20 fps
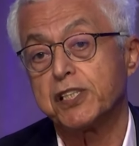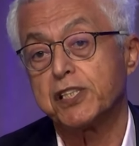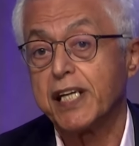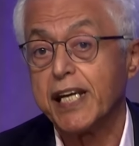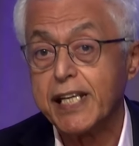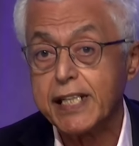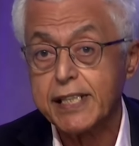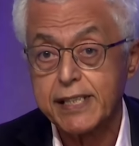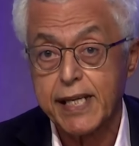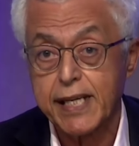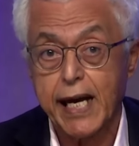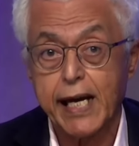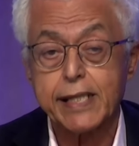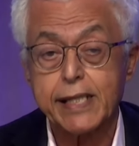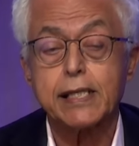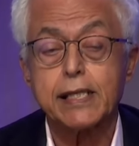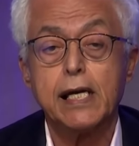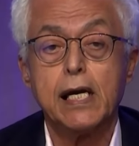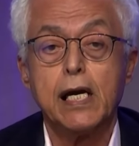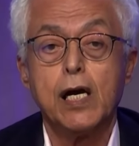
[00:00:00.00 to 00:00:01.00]
Saying that,
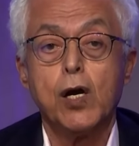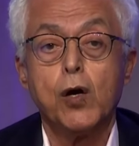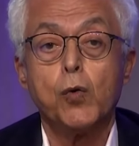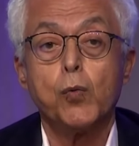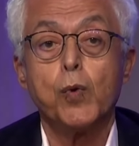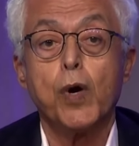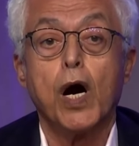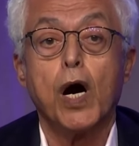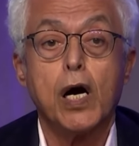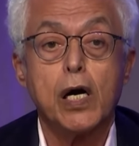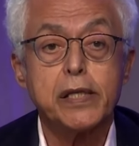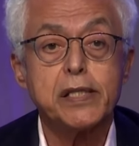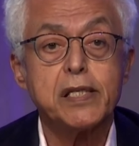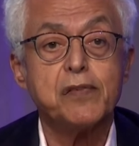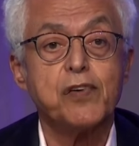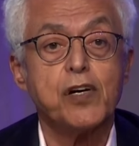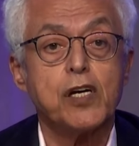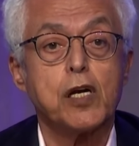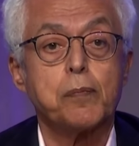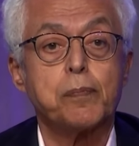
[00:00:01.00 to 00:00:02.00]
we are
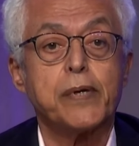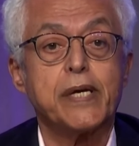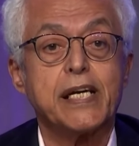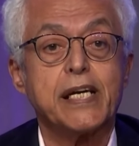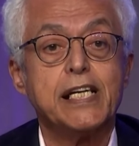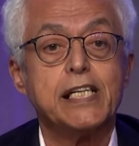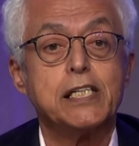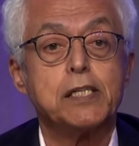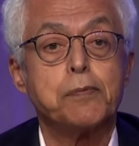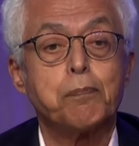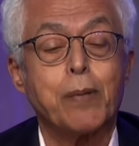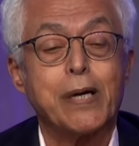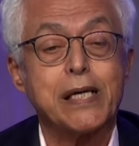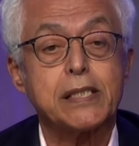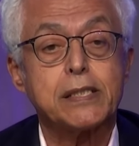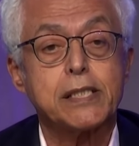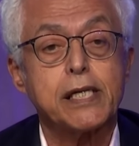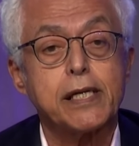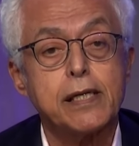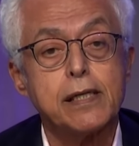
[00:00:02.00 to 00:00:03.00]
developing a
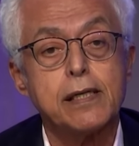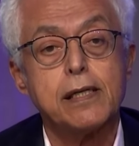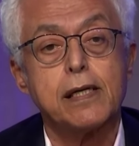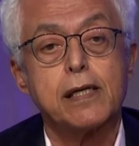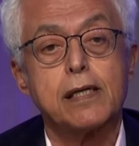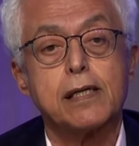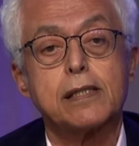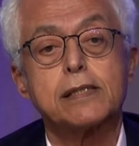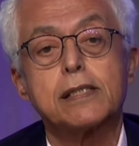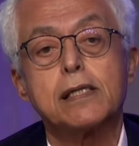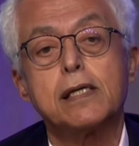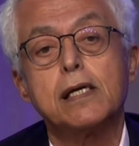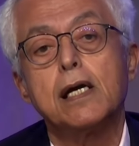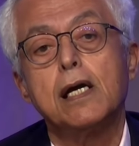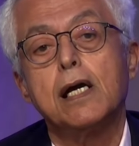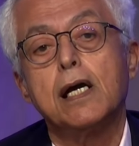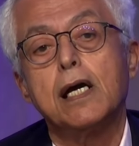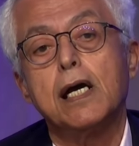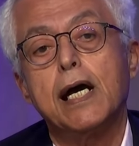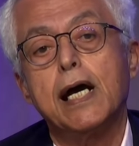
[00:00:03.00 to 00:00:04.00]
particular
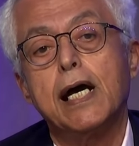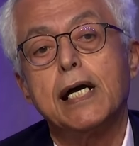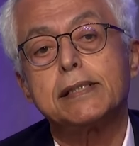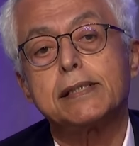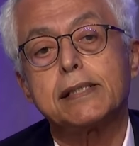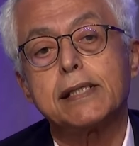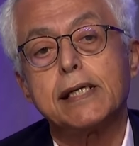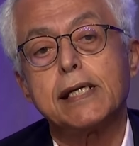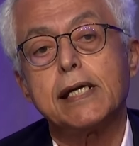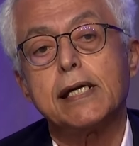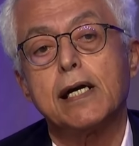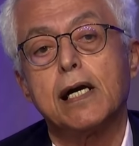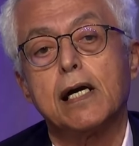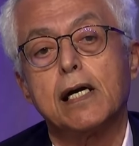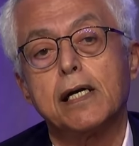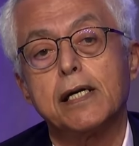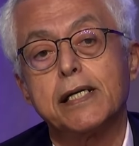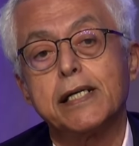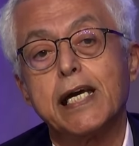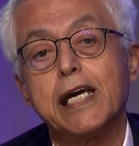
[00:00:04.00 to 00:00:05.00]

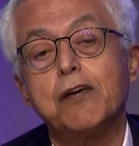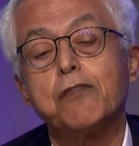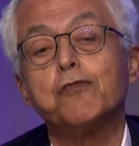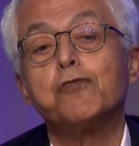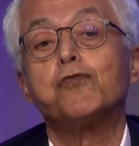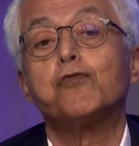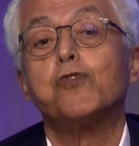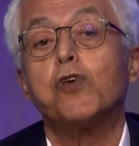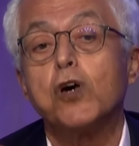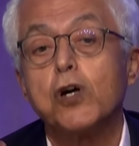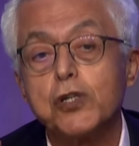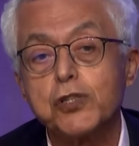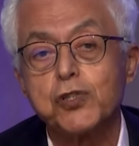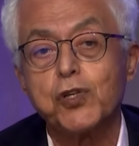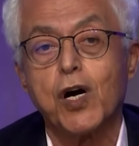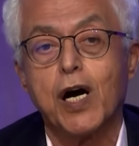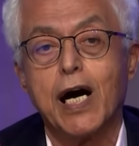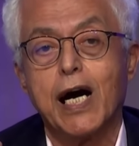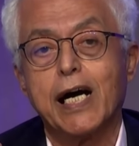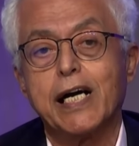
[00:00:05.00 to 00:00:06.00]
saRNA for the
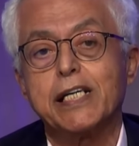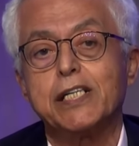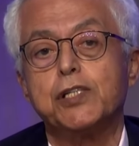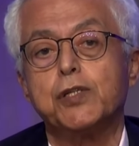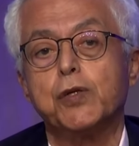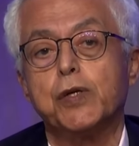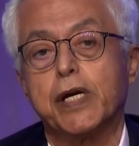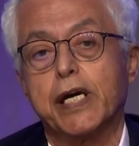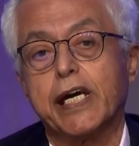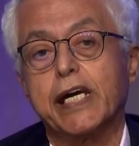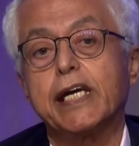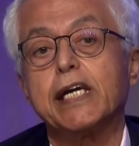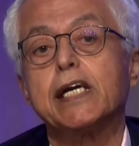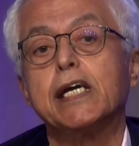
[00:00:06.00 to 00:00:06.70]
IDUA,